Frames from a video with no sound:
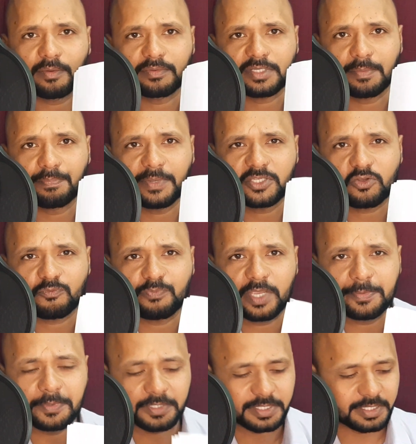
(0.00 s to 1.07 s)
some piece of
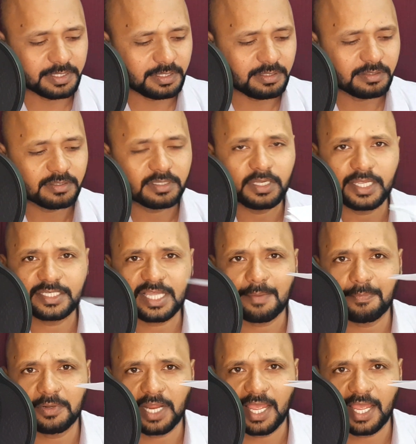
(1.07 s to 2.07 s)
papers here. For example,